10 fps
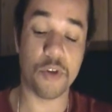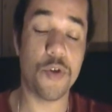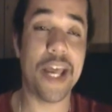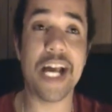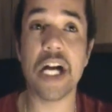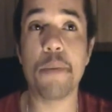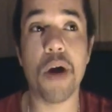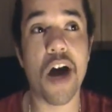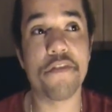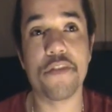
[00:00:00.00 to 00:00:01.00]
You can't
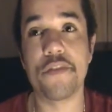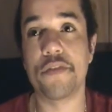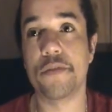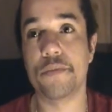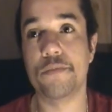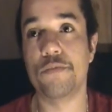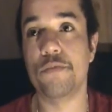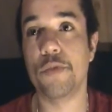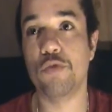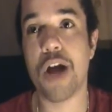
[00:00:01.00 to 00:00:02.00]
come off of
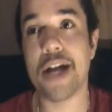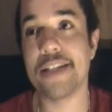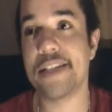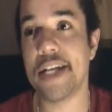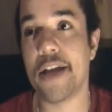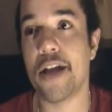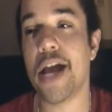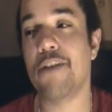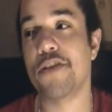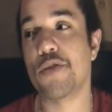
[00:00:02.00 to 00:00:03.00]
Rock and
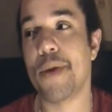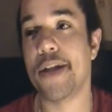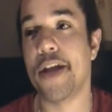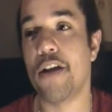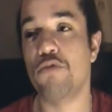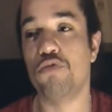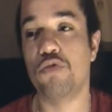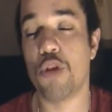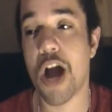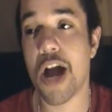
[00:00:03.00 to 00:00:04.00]
Cena at WrestleMania.
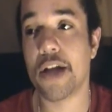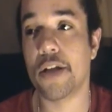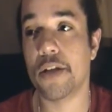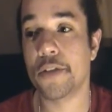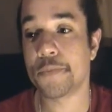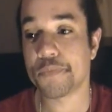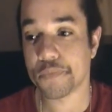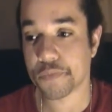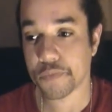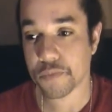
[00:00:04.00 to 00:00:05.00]
Brock
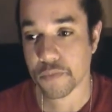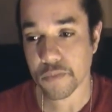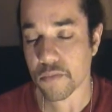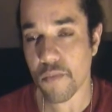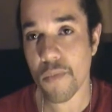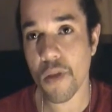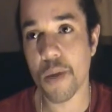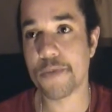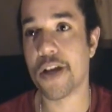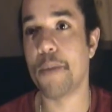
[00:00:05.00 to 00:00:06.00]

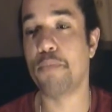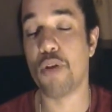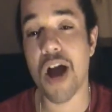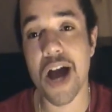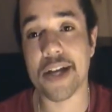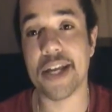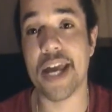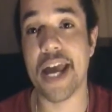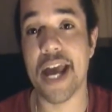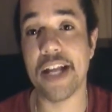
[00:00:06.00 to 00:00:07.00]

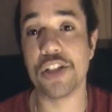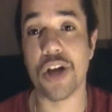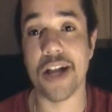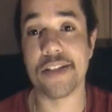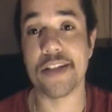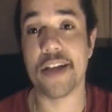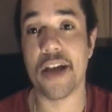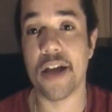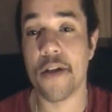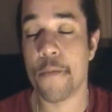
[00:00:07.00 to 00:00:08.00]
and John
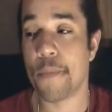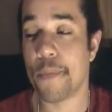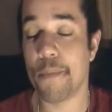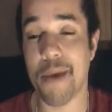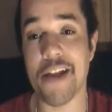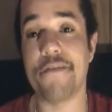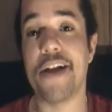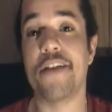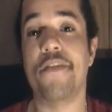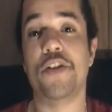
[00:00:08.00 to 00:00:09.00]
Cena main
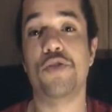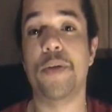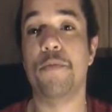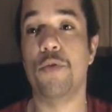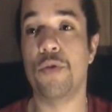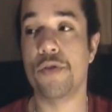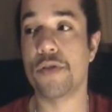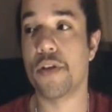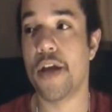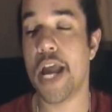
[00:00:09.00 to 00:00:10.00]
event of Extreme
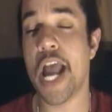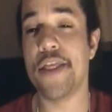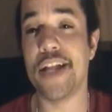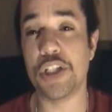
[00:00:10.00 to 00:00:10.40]
Rules, and